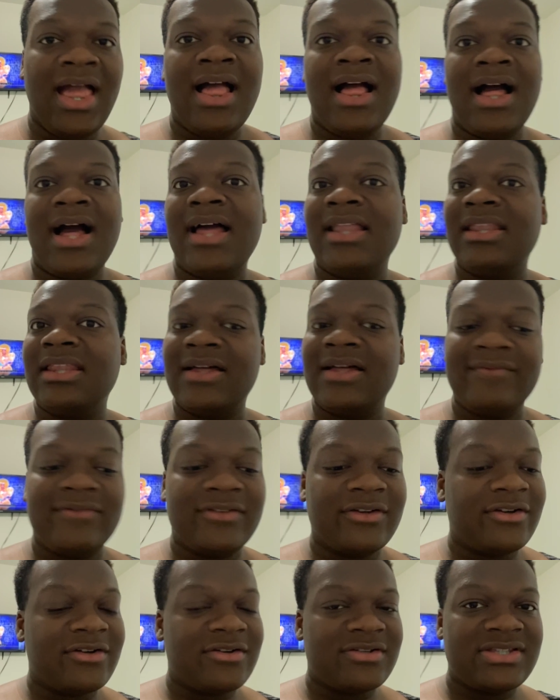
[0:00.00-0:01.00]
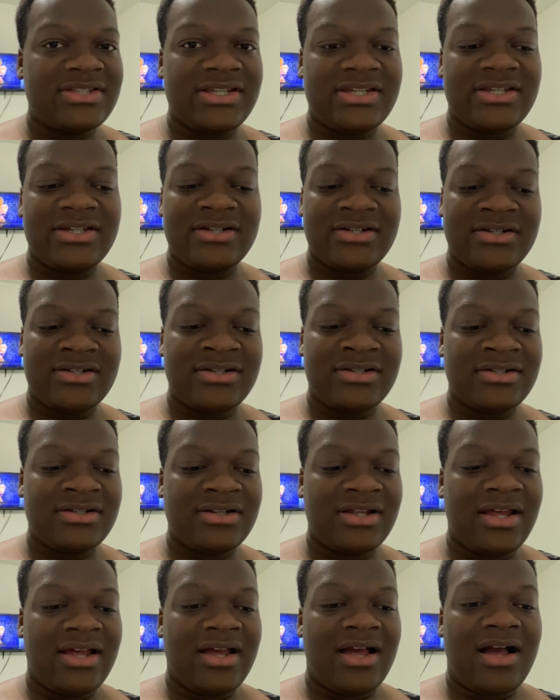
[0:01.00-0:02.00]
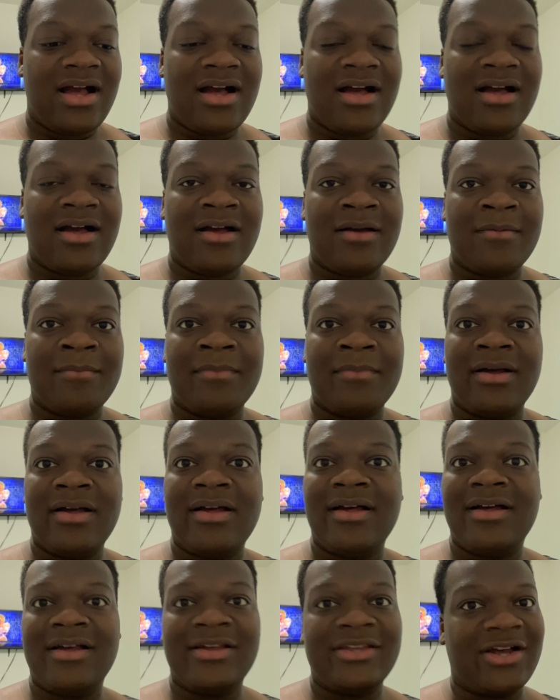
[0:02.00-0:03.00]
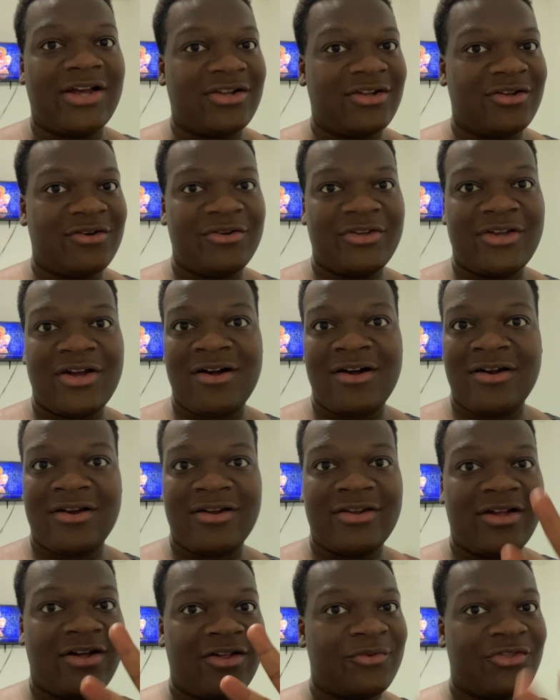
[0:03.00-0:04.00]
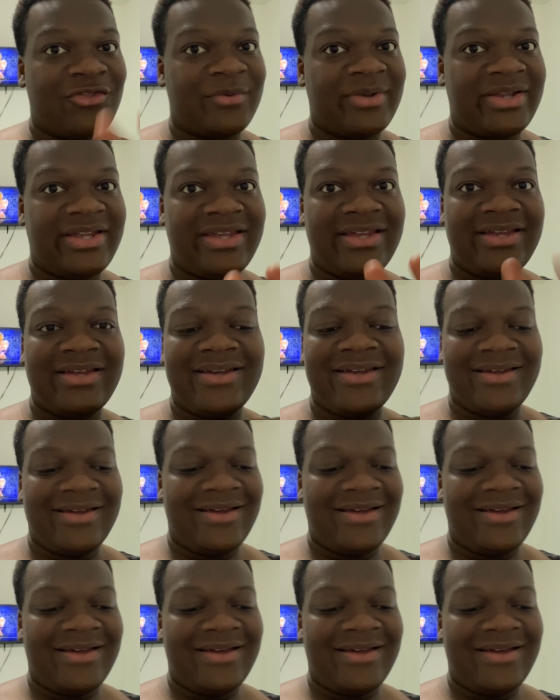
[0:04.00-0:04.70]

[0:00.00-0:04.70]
I love the girls here. Y'all know who y'all are, y'all three.